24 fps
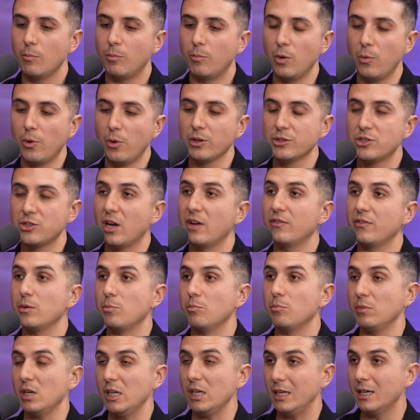But we also have the
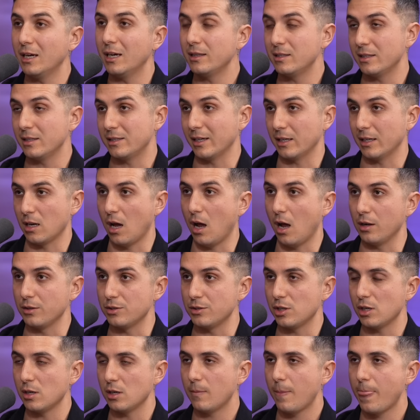media and the
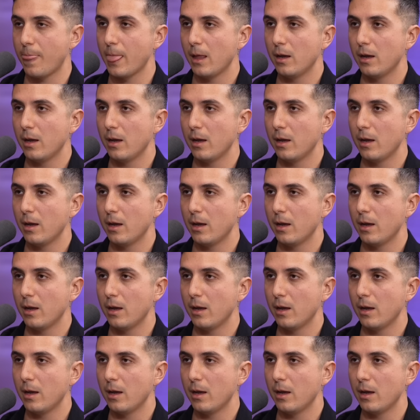technology.